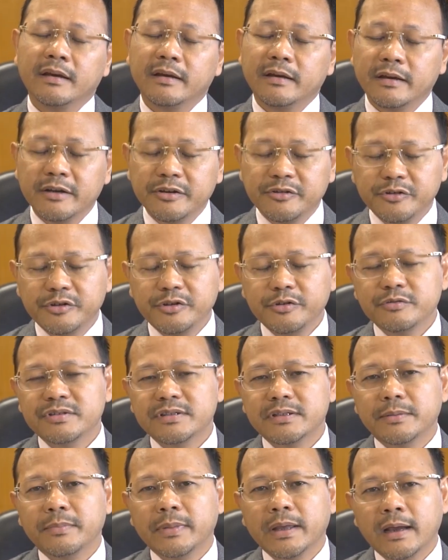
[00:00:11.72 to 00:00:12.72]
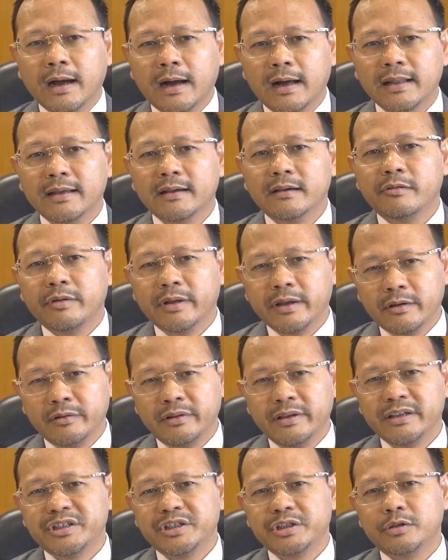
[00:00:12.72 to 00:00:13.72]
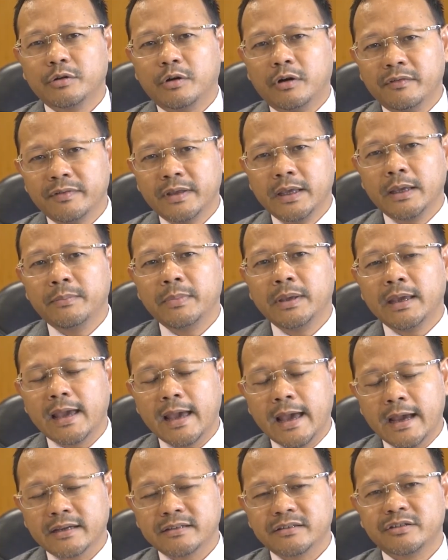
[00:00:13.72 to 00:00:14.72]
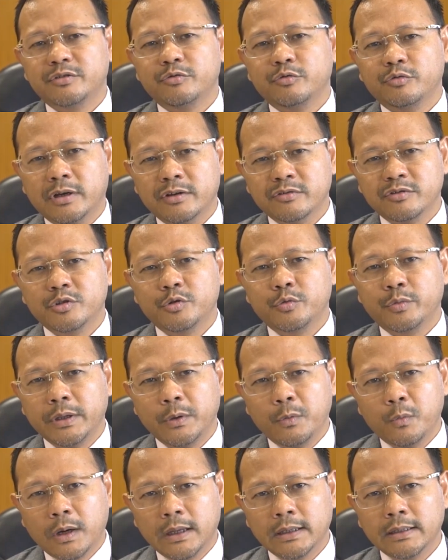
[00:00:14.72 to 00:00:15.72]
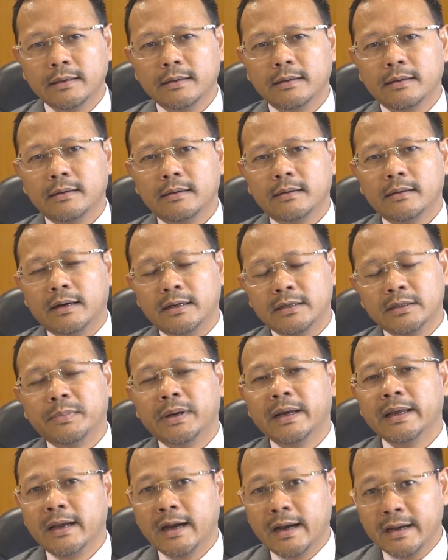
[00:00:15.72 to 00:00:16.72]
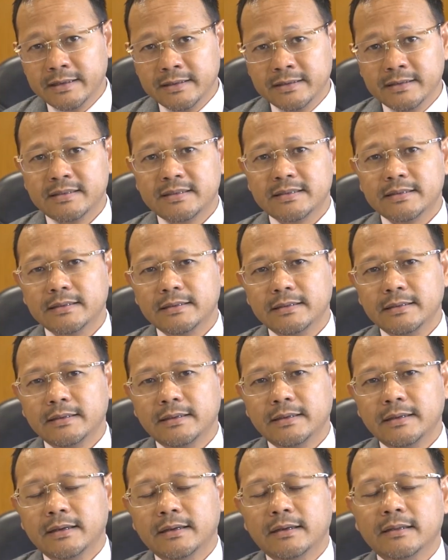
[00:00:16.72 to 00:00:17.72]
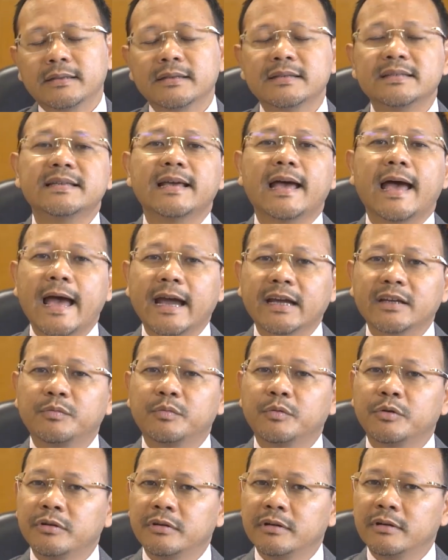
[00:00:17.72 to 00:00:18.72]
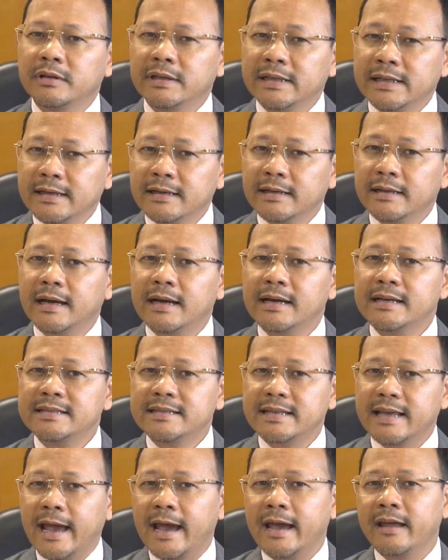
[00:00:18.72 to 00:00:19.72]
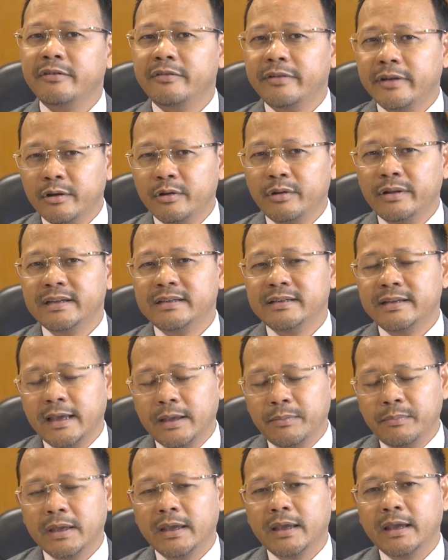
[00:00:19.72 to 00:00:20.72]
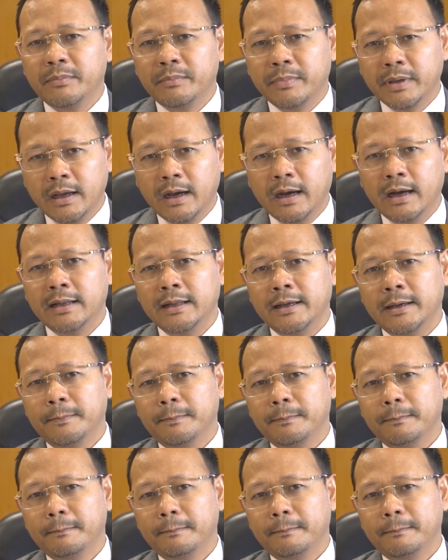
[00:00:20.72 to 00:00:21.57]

introduced the Meghalaya Regulation of Gaming Act 2021 under my guidance. This act would legalize and regulate gaming in Meghalaya.